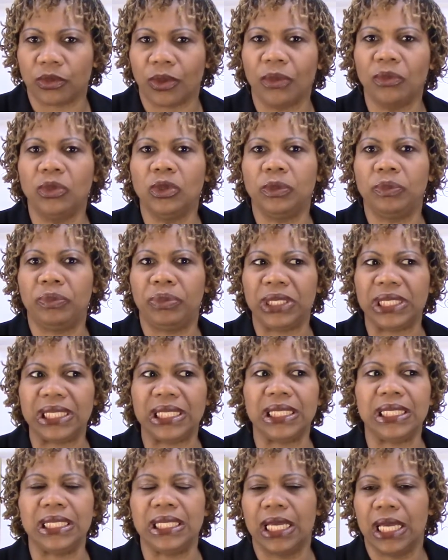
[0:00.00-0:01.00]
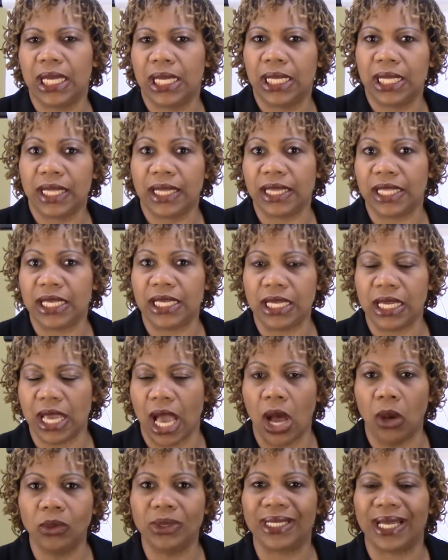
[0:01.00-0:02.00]
What would be the
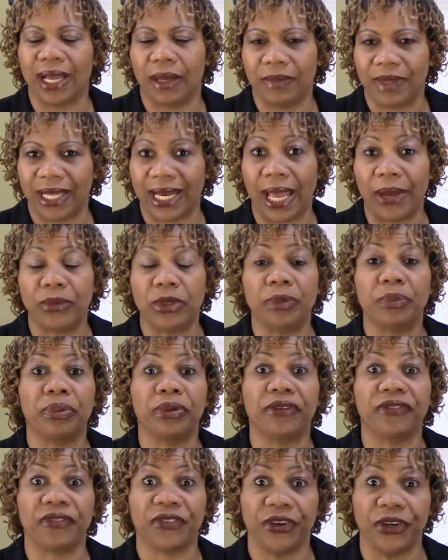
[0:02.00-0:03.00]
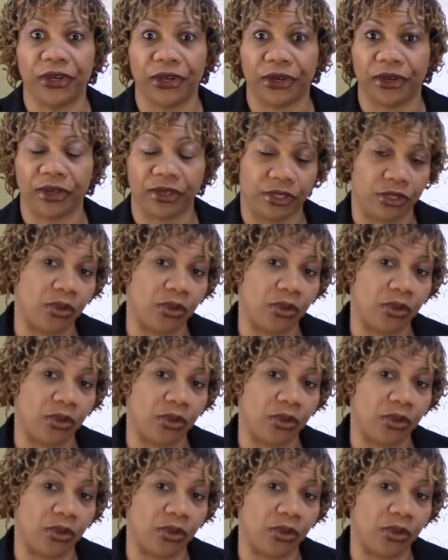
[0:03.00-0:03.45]
outcome that I would prefer